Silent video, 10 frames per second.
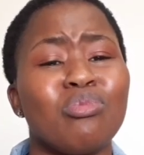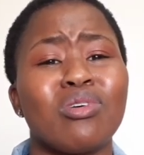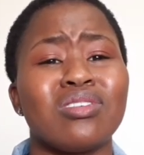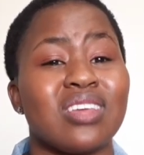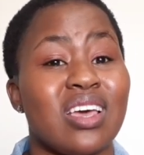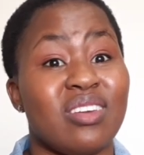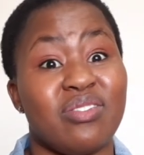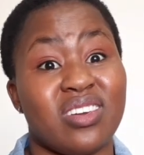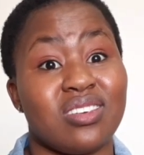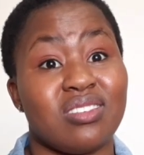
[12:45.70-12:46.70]
because I had
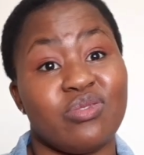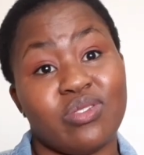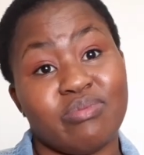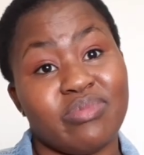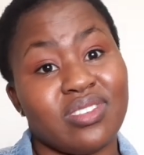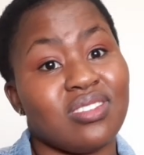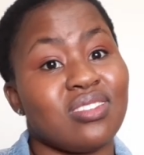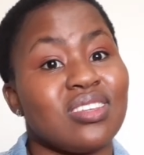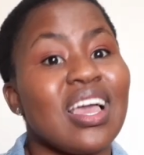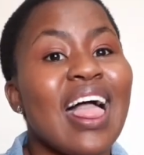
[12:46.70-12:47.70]
funding for B S c.